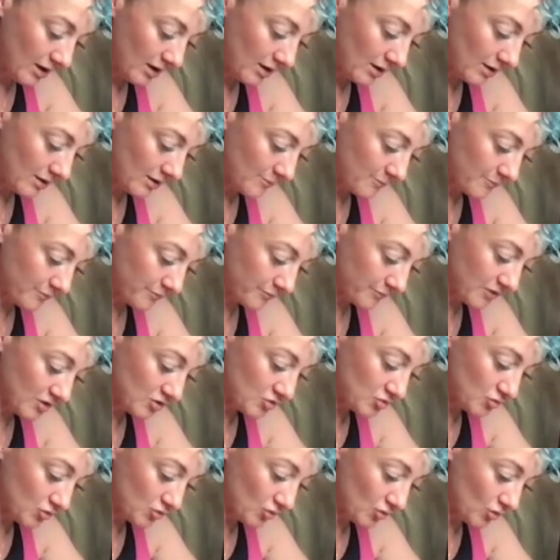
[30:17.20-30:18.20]

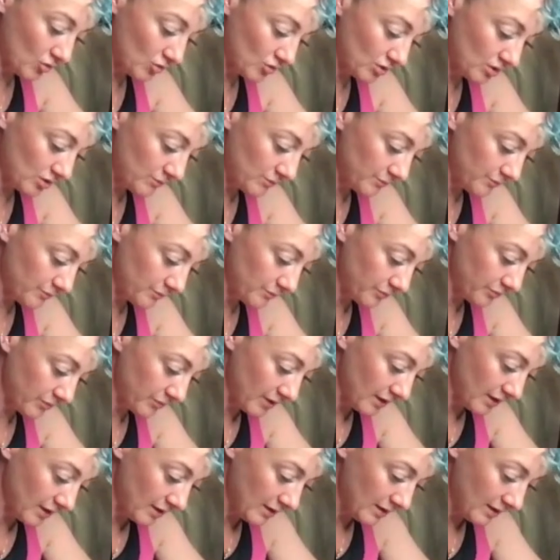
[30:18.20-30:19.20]
drawn
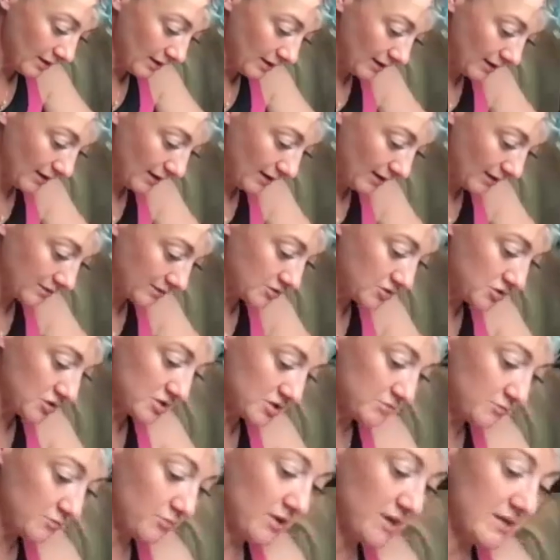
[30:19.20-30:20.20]
and
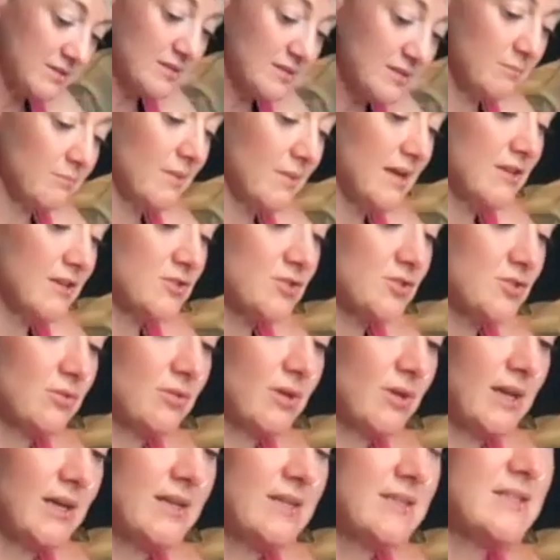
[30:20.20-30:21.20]
just press and make
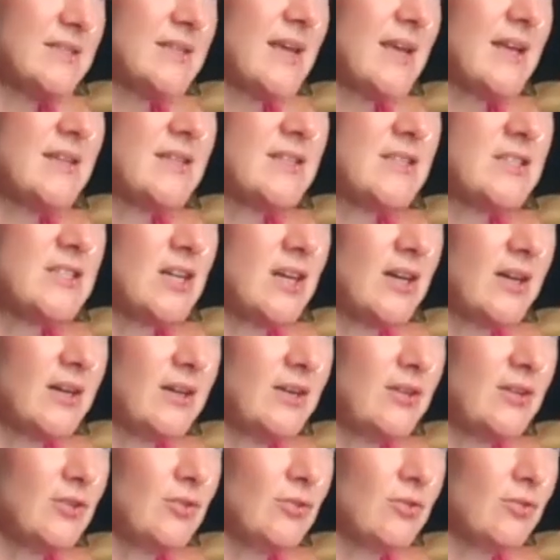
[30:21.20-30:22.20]
sure, like I said,
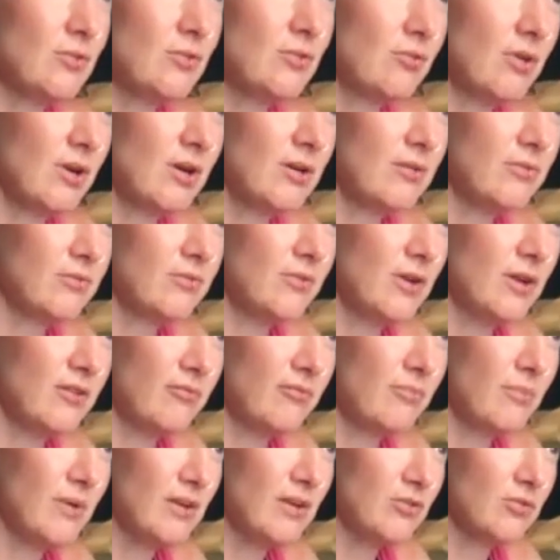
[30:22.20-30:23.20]
tighten your craft
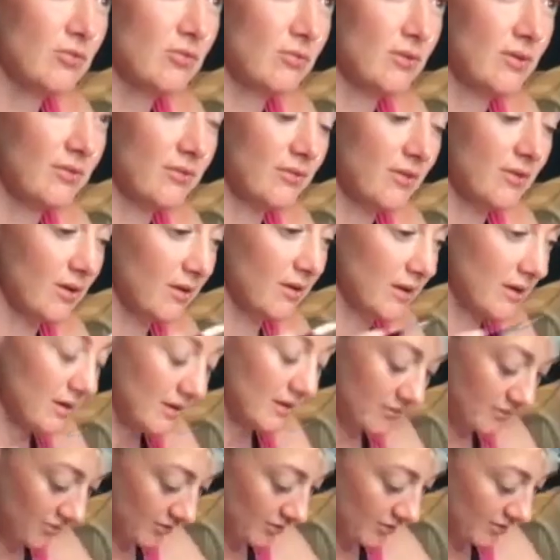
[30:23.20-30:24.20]
knife, make sure it's tight
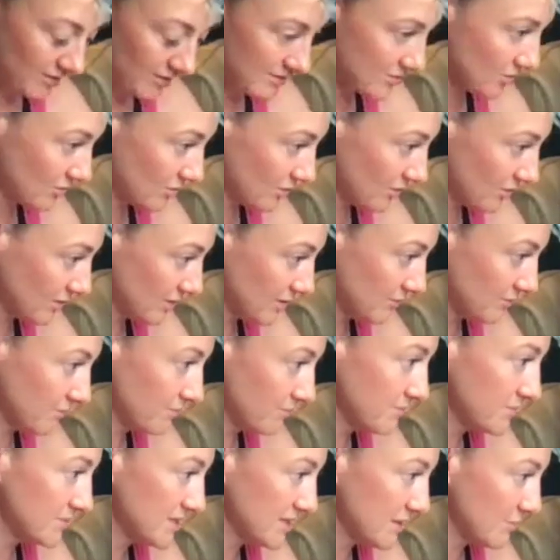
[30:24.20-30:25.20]
enough so it's not going to
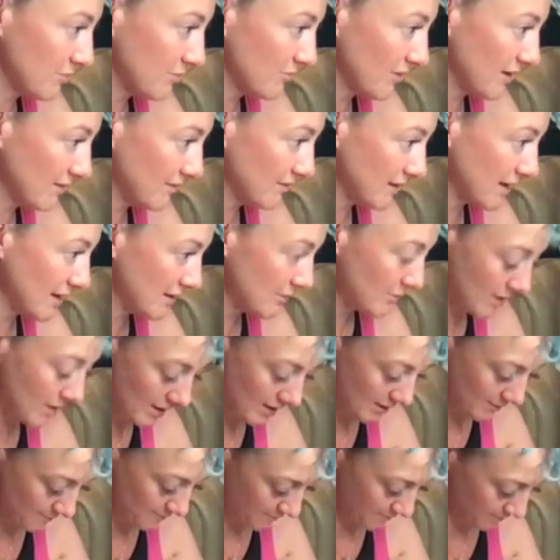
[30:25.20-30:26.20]
slip around
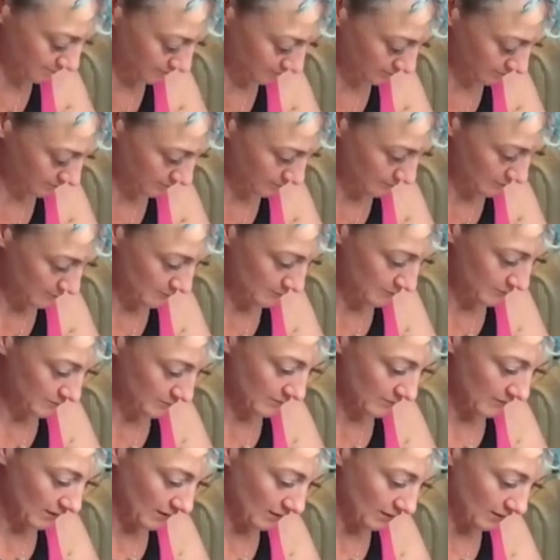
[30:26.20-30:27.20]
anywhere.
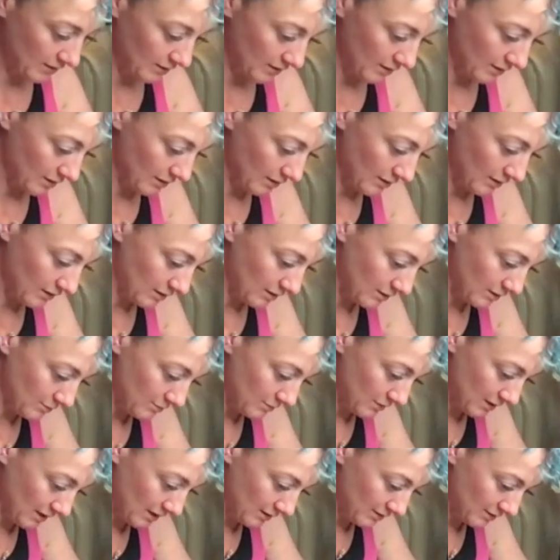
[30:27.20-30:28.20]

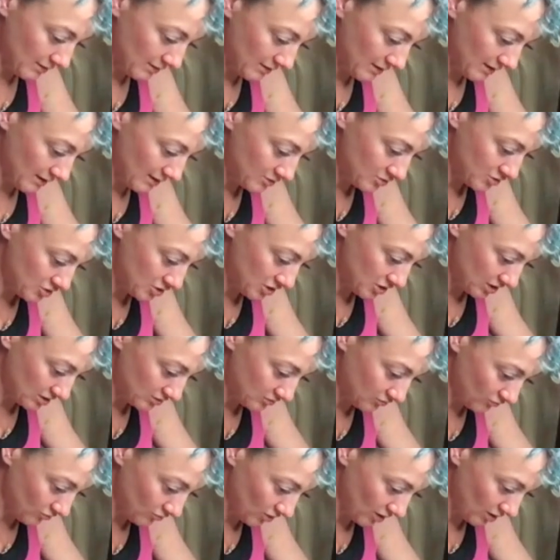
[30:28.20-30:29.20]
And then
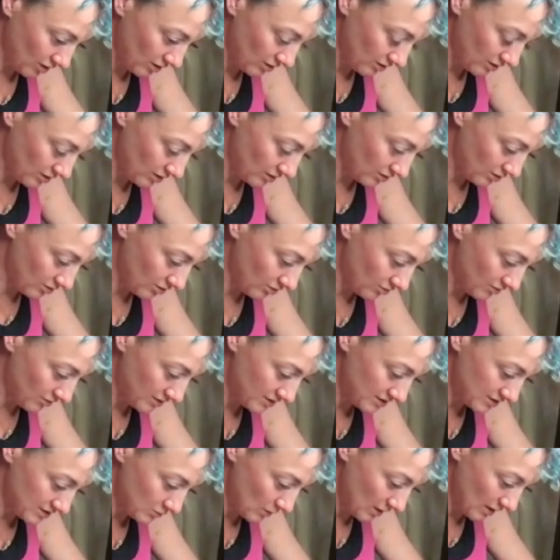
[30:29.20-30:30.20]
just run.
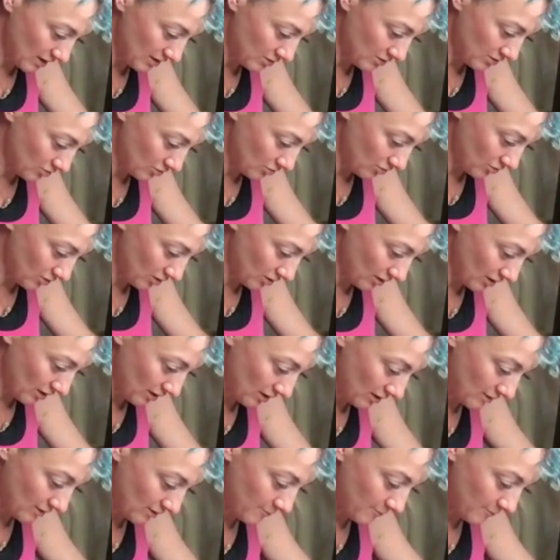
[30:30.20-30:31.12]
This is where your